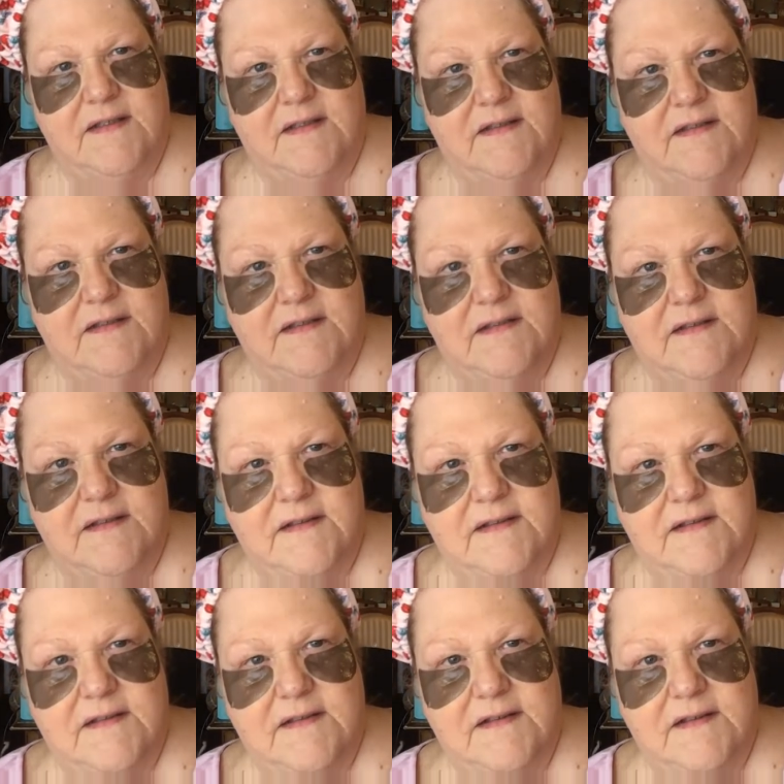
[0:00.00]

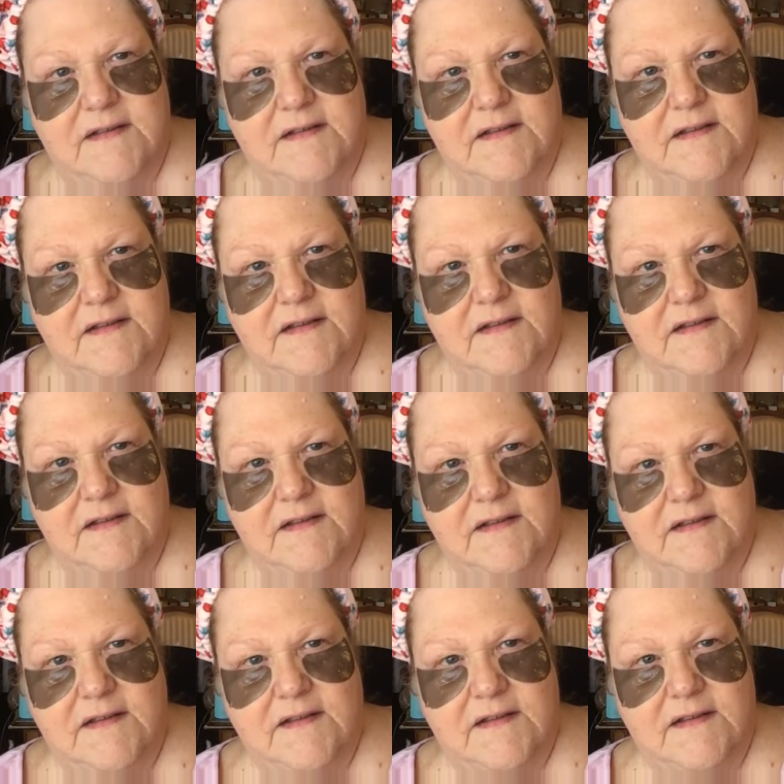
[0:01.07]

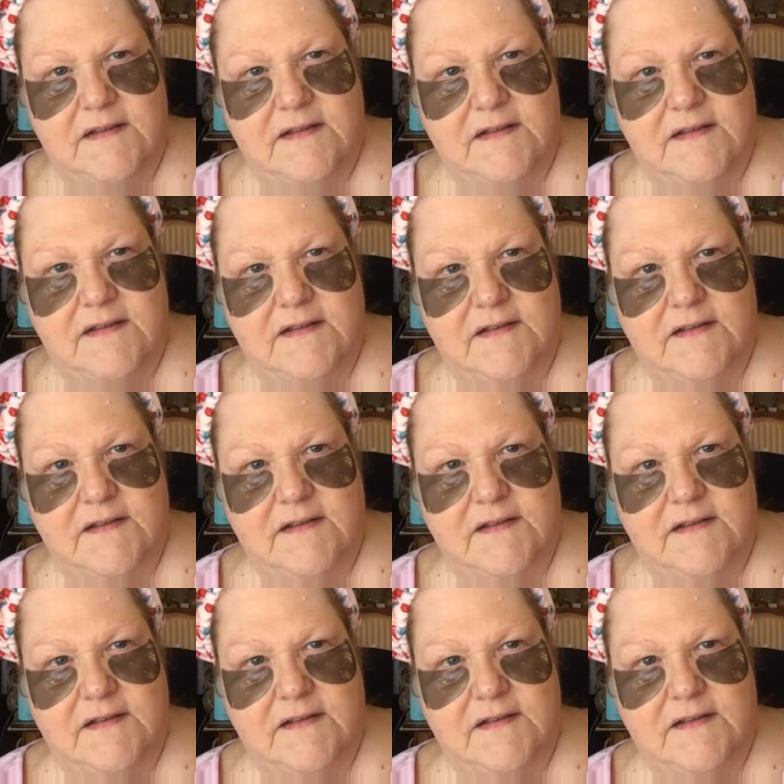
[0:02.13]
[no speech]